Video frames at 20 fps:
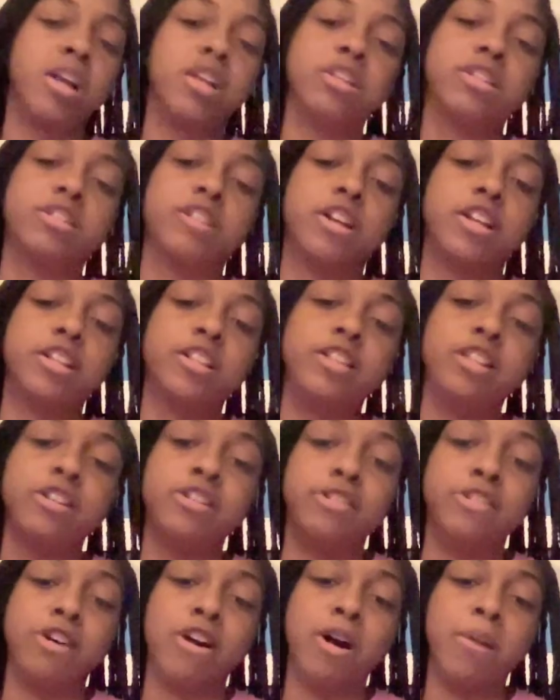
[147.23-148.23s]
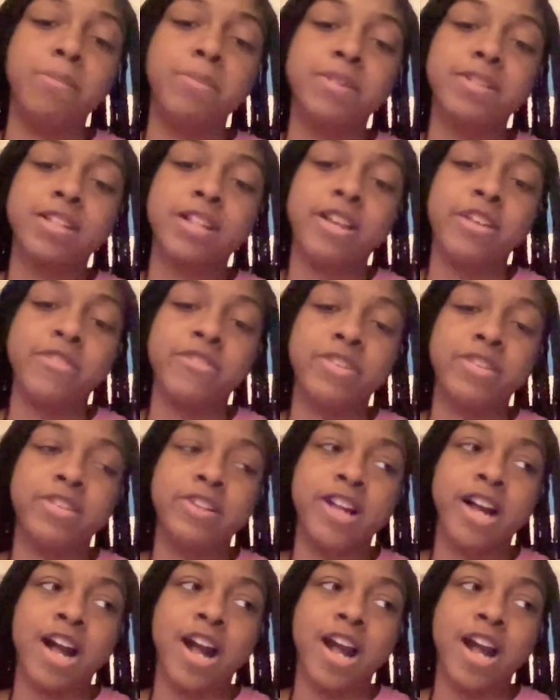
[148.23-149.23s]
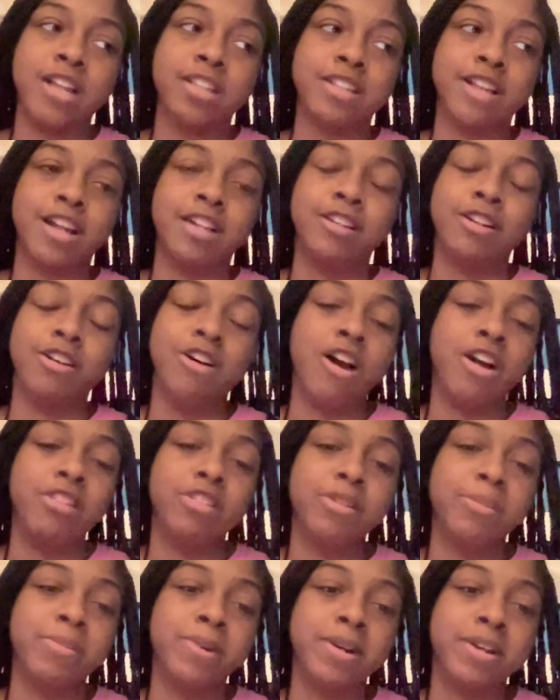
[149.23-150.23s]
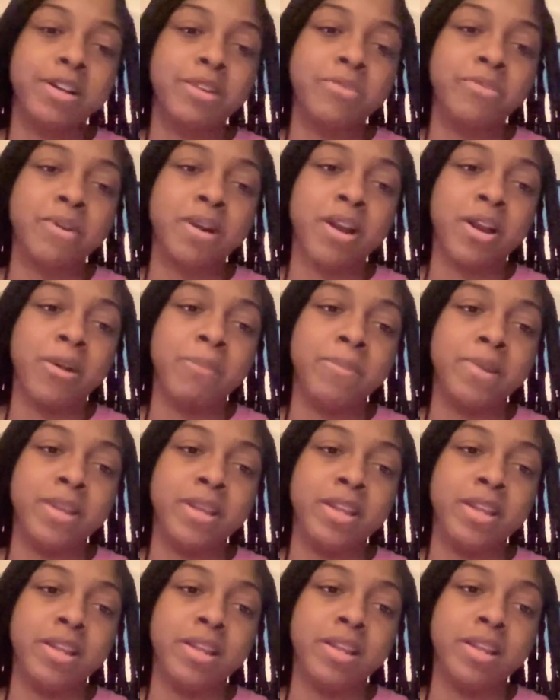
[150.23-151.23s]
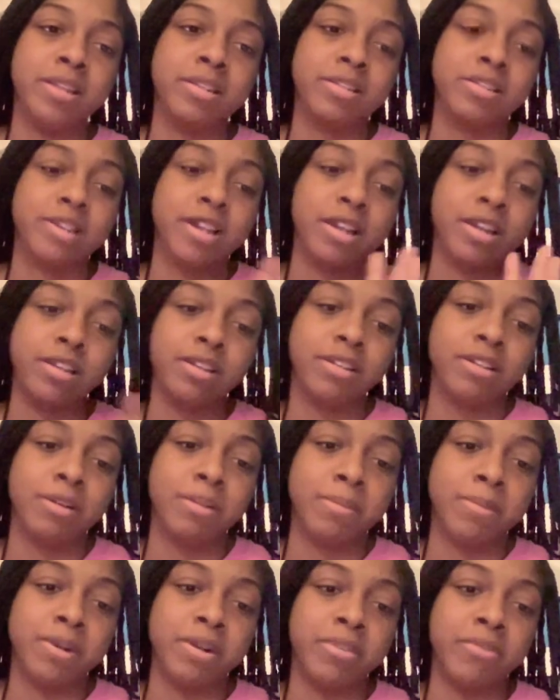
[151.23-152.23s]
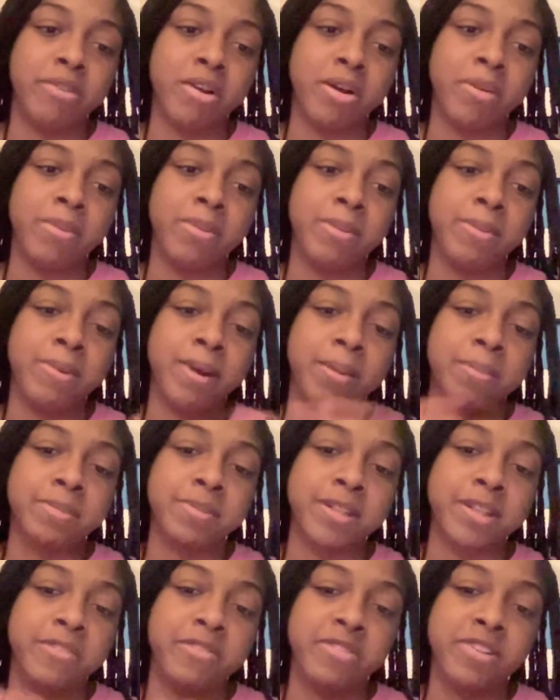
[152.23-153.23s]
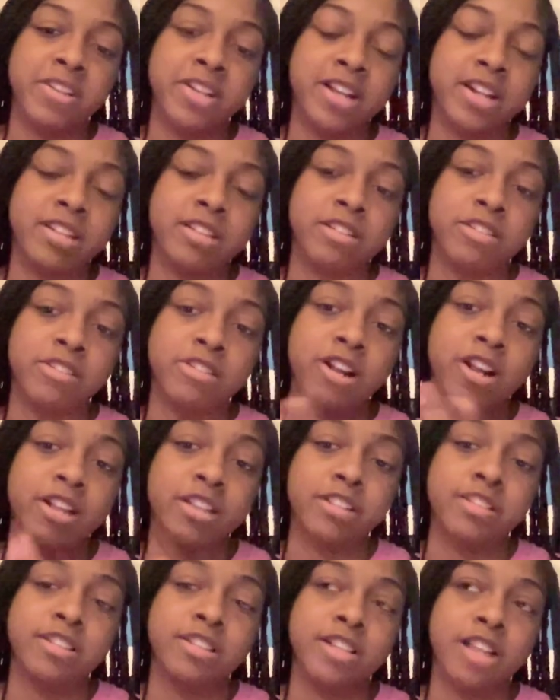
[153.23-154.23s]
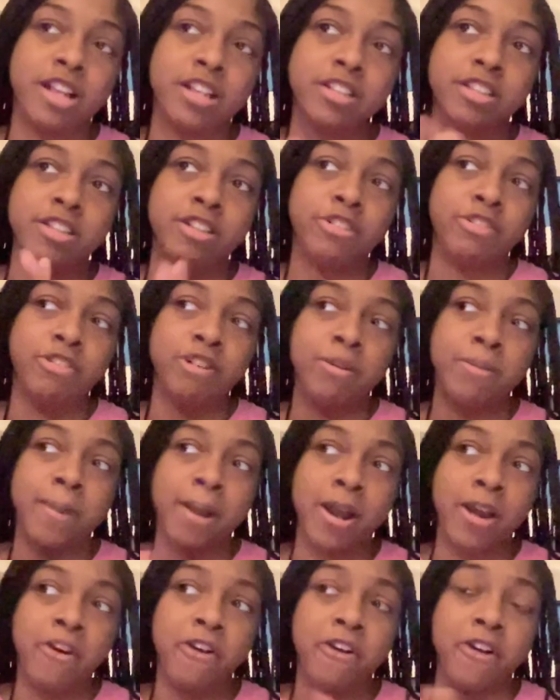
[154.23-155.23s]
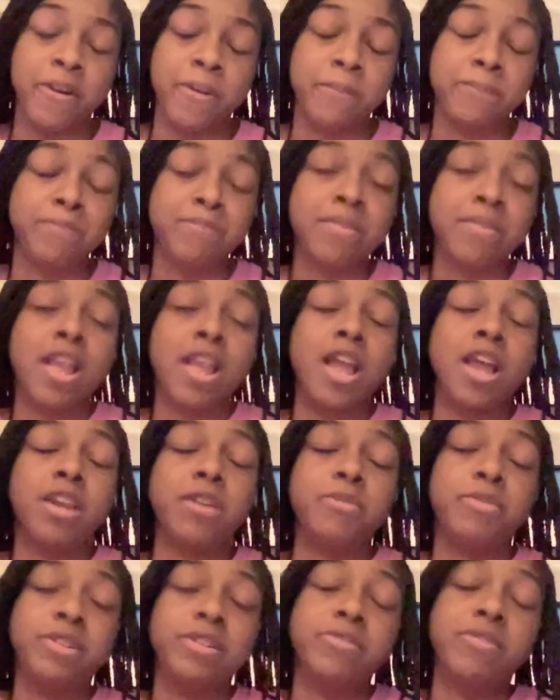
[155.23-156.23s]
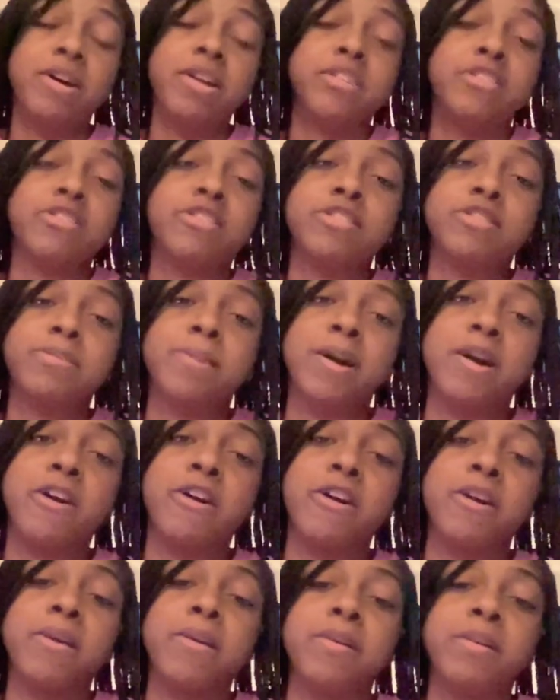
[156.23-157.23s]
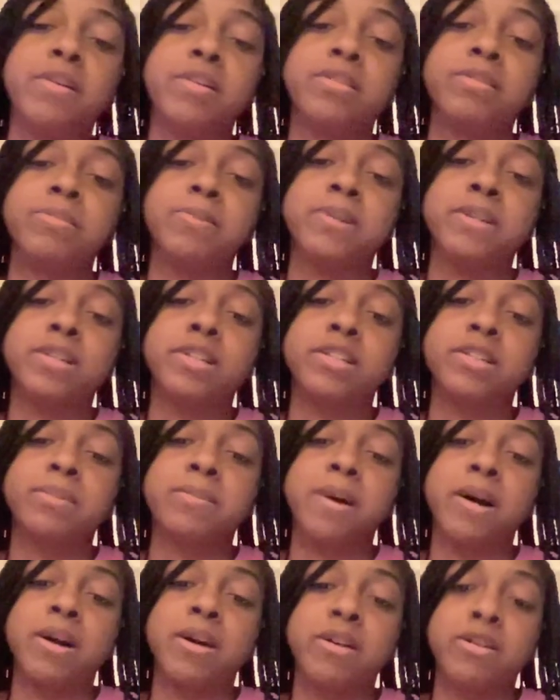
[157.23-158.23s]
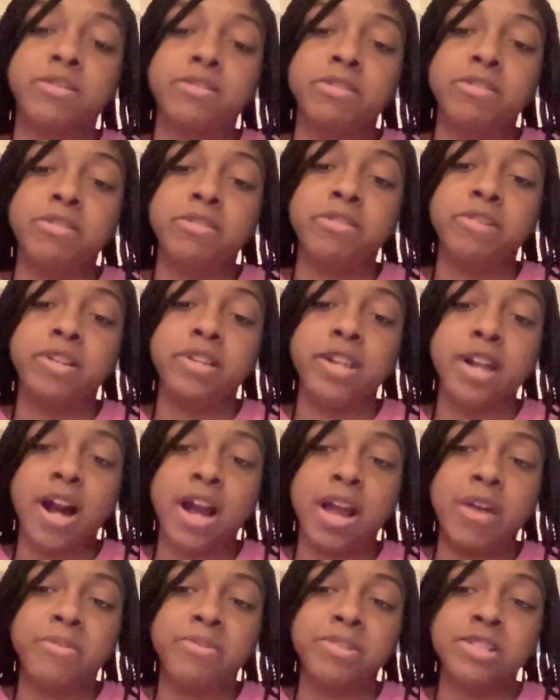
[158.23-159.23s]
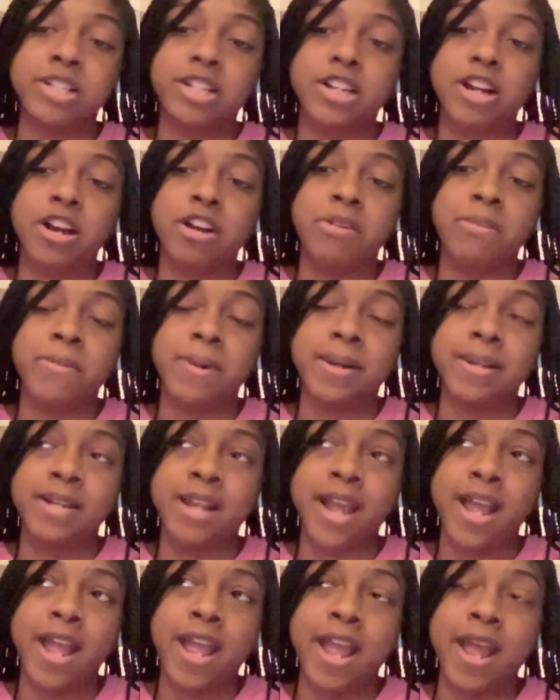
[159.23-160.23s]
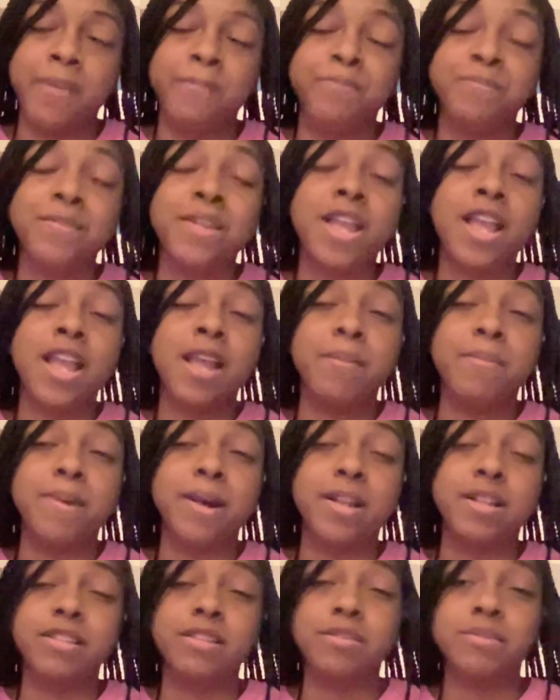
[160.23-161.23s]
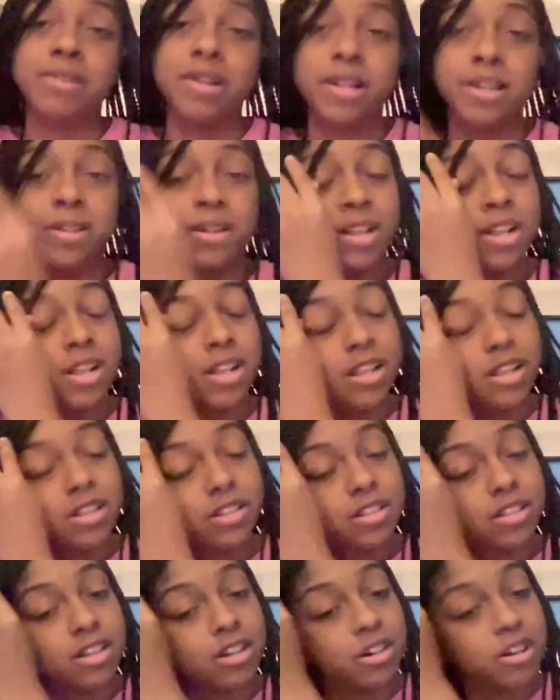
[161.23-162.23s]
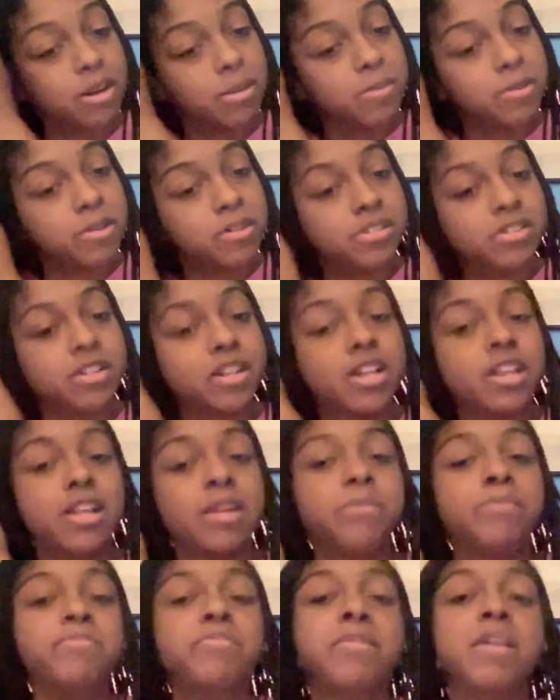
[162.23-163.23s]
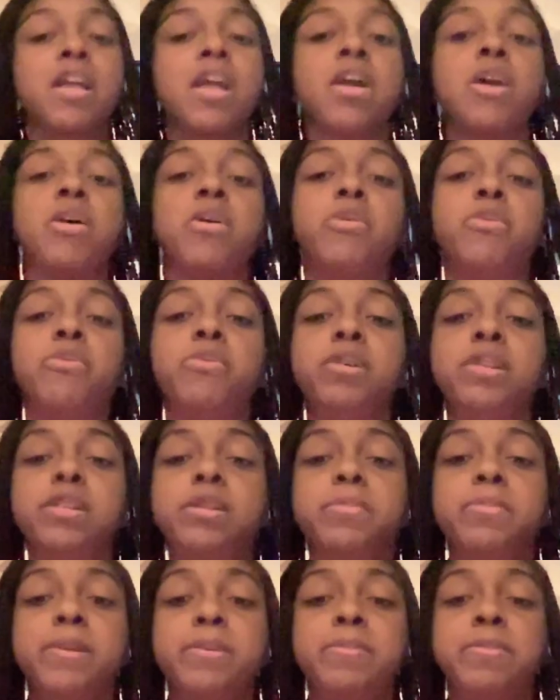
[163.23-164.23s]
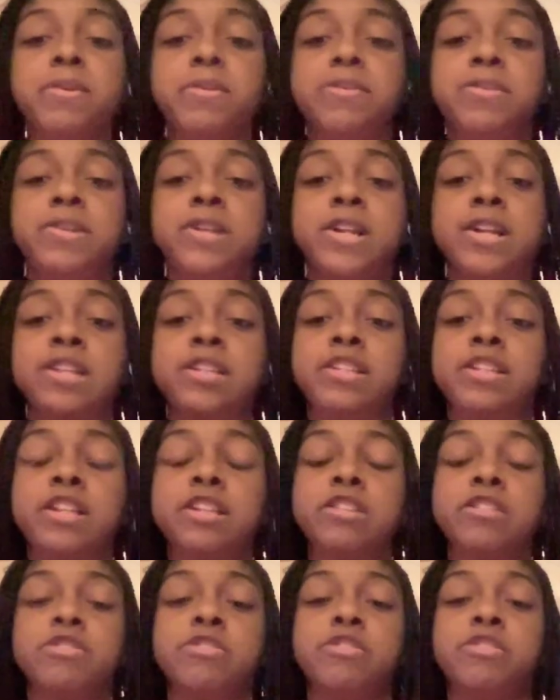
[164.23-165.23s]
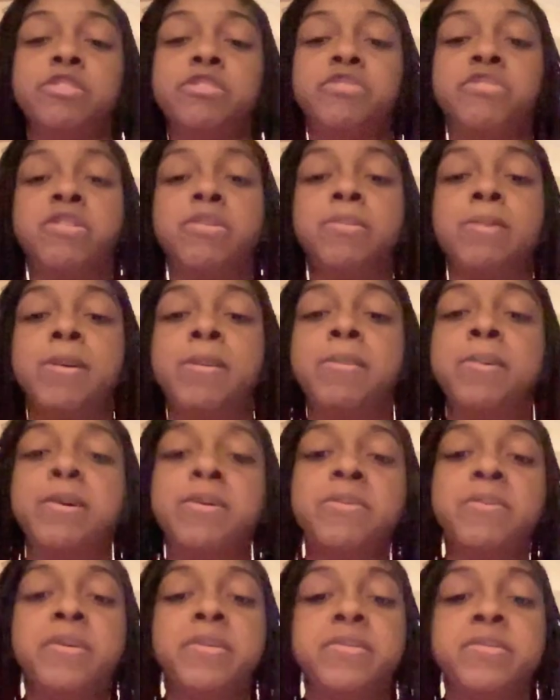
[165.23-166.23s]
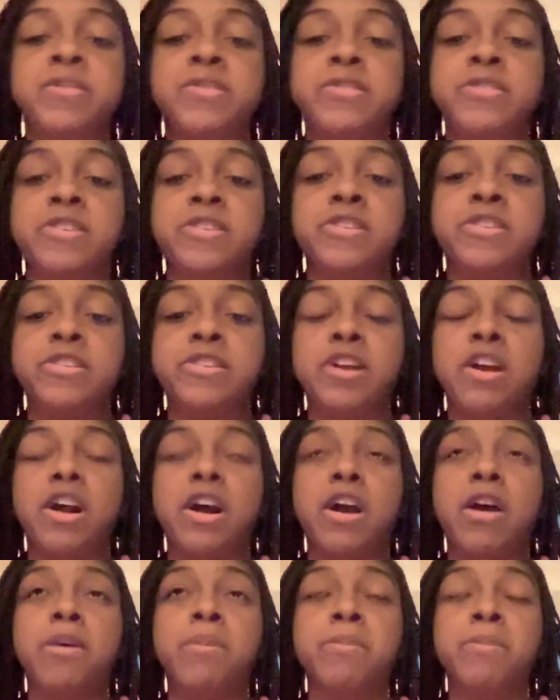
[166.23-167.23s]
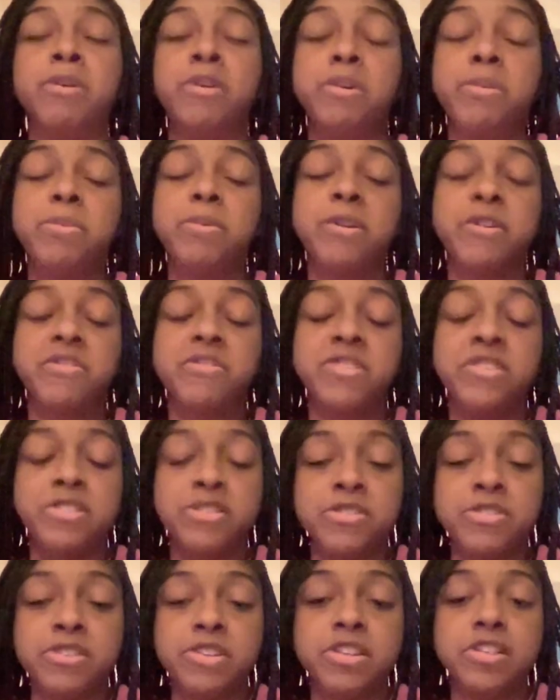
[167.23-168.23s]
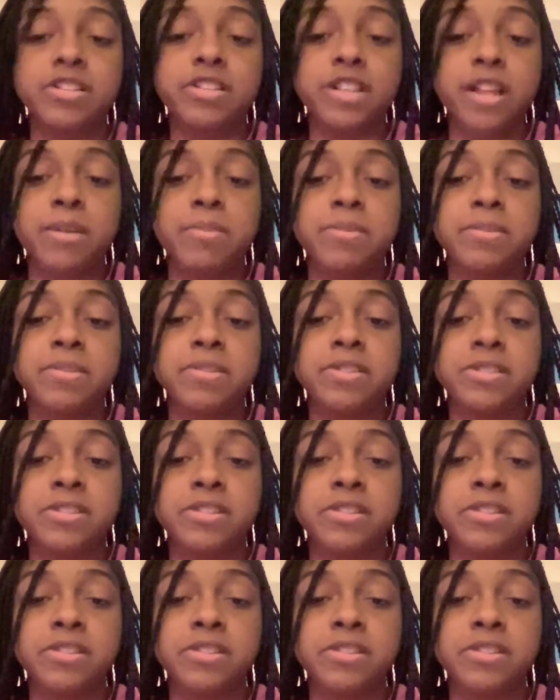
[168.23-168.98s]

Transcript: So I still know I'm gonna say it for you guys. I don't have the book around me. It's not no book around me, but I'm saying for you guys so you guys see I still know about heart. And the reason why I know this by heart is because of my uncle. He died, which I call my dad. He passed away. So I'm gonna say it. We the people of the United States in order to form a more perfect union a more perfect union established